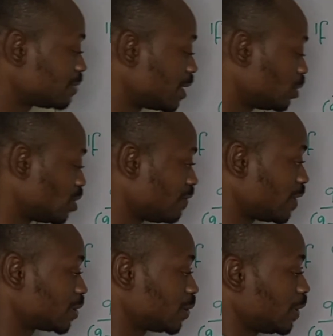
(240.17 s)
x minus 1
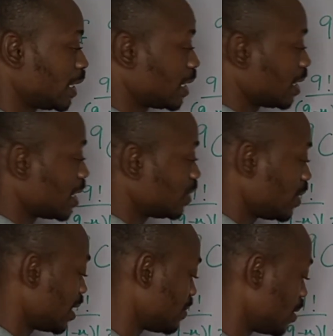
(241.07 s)
factorial, I can
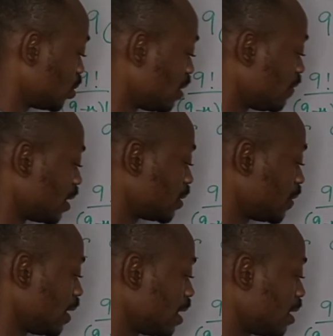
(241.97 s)
cancel x minus 1
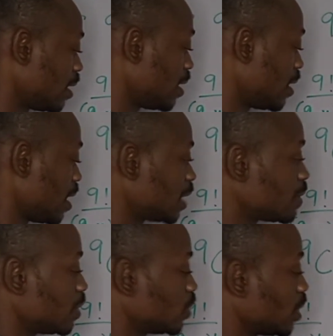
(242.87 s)
factorial. X
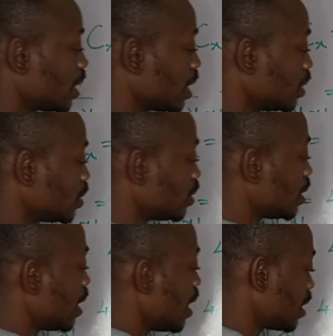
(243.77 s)
minus 1
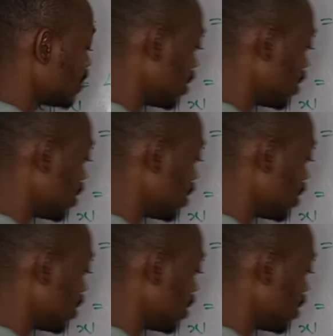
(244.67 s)
cancels x